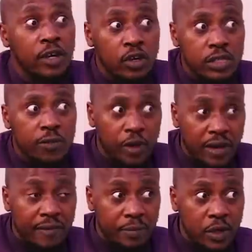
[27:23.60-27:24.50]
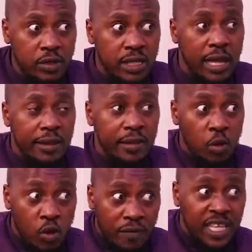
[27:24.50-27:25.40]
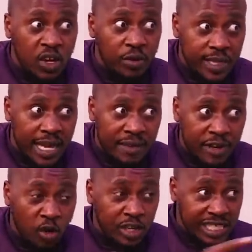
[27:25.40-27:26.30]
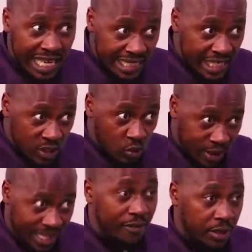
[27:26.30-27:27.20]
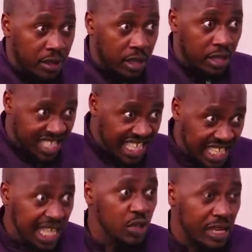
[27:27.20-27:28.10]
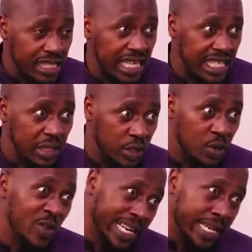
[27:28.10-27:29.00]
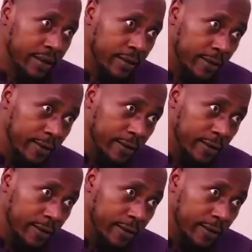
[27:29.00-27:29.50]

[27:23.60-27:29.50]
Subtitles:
you have lost forever because whoever they call their lover contacted you with them. Thinking you are chatting with Willie.